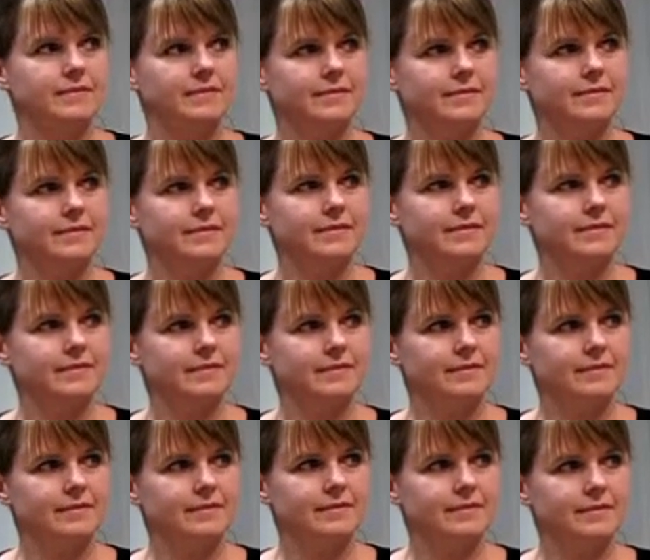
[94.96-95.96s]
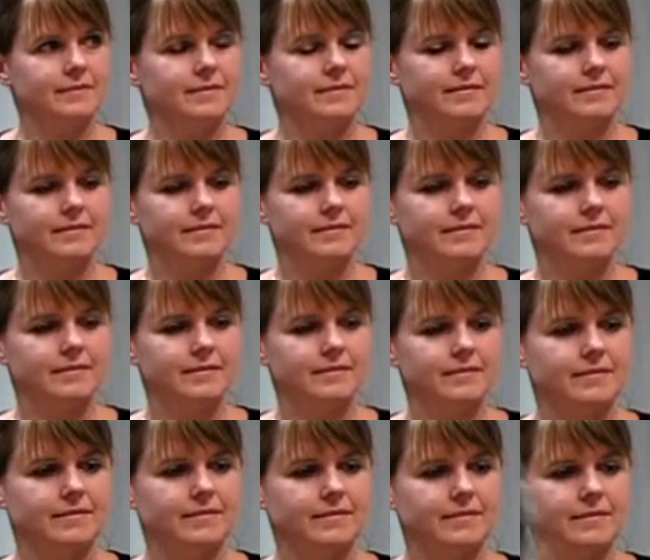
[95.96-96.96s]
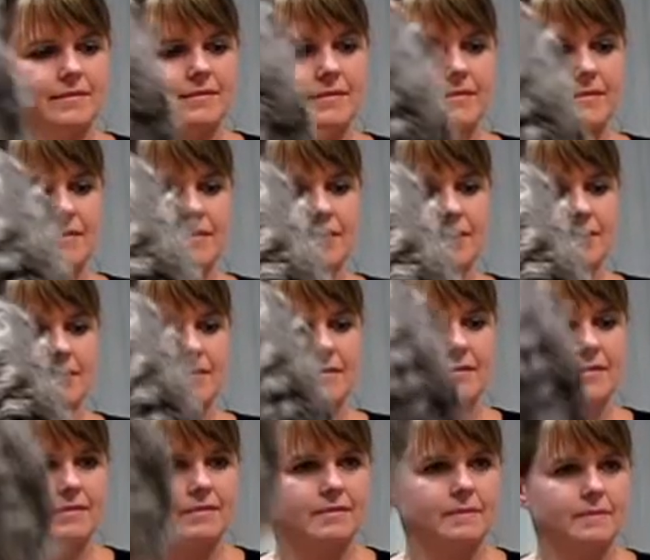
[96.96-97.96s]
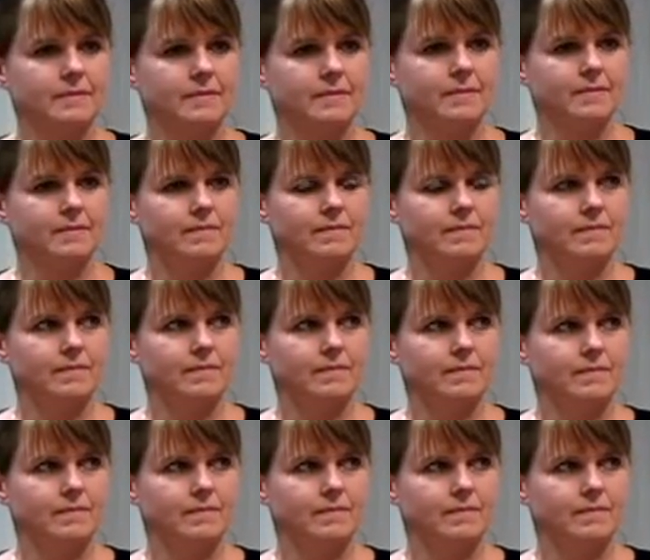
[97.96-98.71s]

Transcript: The person shown says nothing.